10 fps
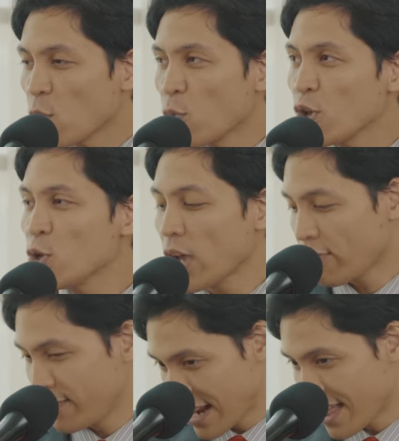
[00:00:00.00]
would you
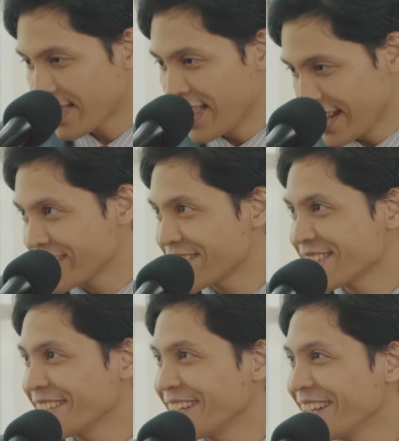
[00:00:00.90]
have done
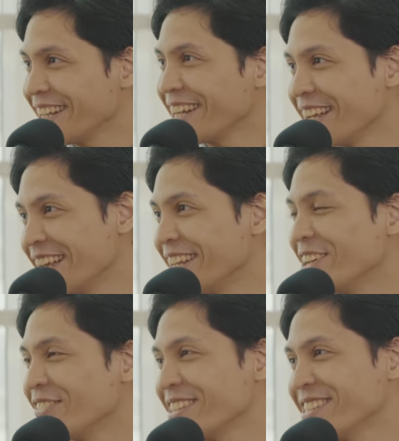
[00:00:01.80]
this in
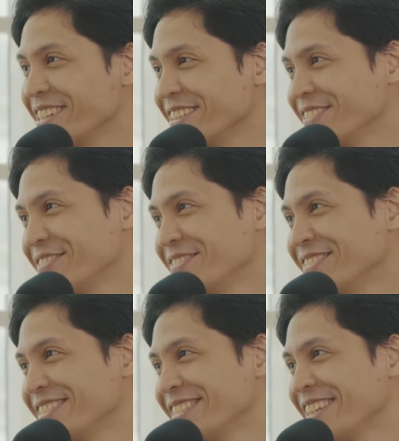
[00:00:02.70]
your first year?
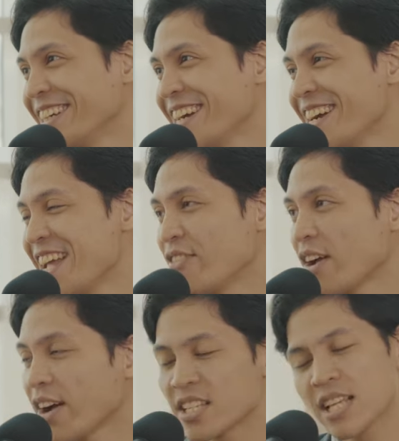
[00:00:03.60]
If
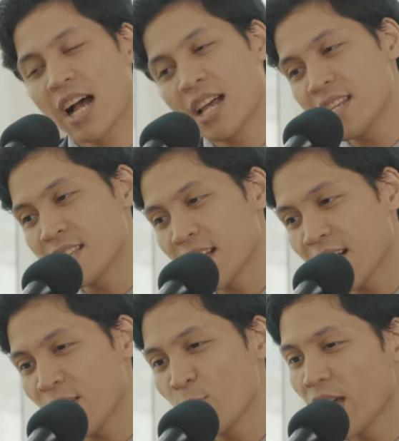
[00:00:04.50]
I ask
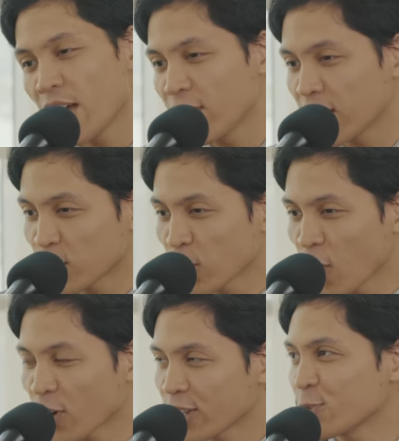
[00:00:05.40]
Anissa, we're having a
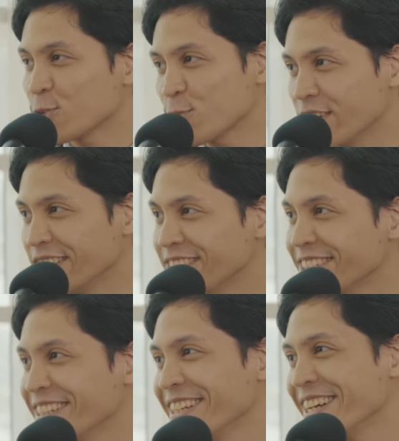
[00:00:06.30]
talk to
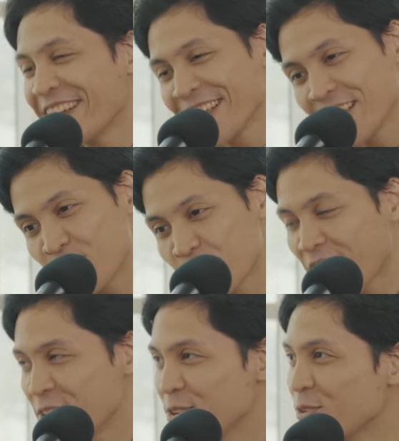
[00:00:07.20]
students,
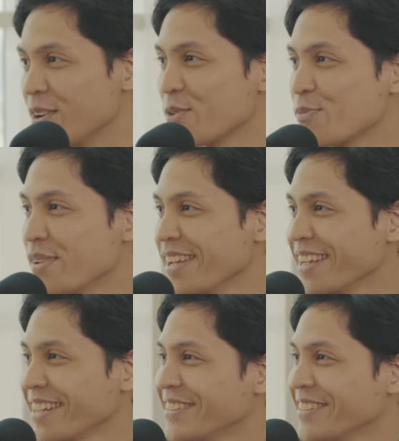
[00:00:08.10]
can you do it with me?